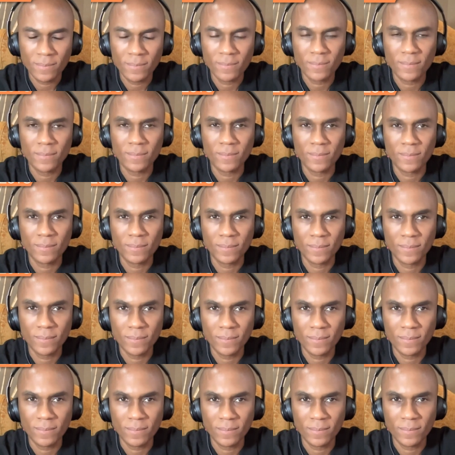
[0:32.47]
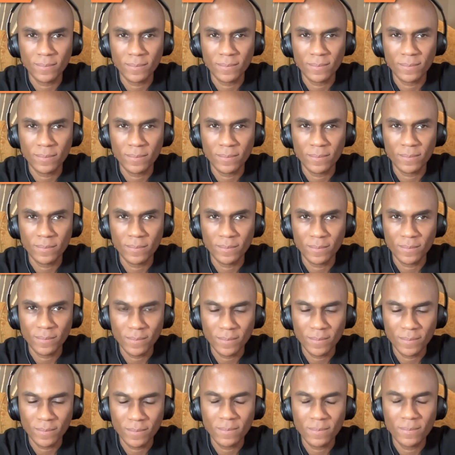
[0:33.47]

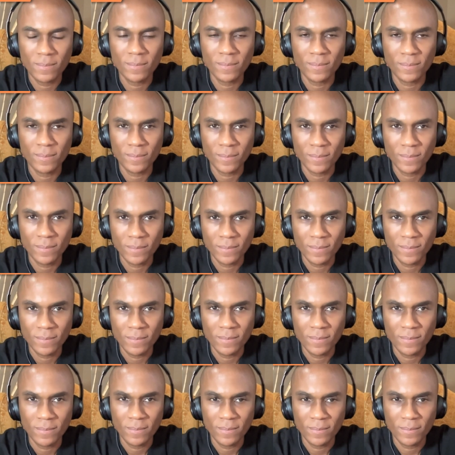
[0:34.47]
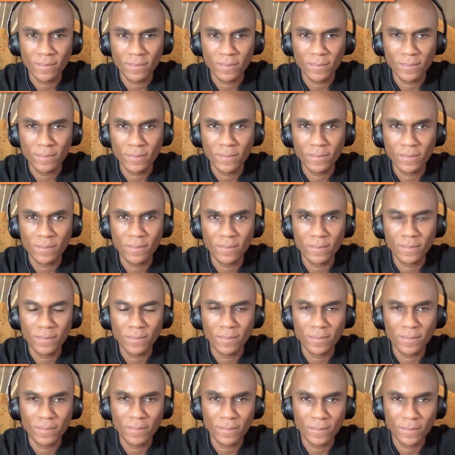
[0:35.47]

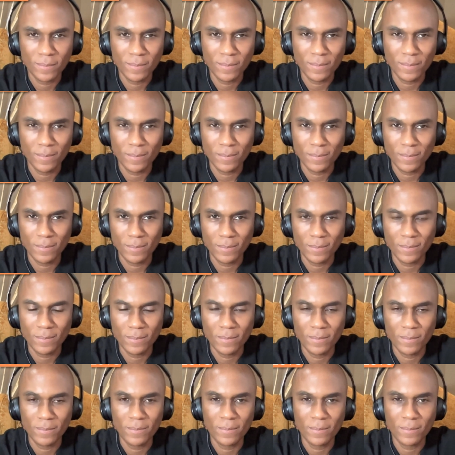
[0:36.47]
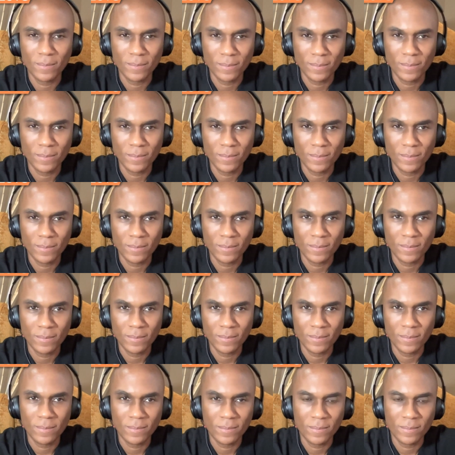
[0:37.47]

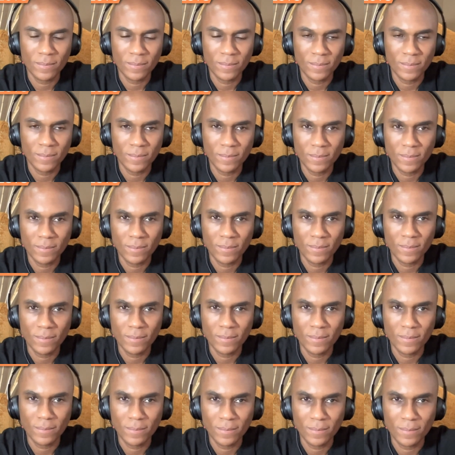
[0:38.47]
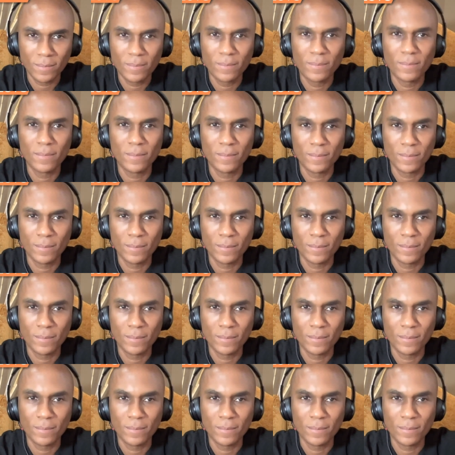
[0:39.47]
This person isn't speaking.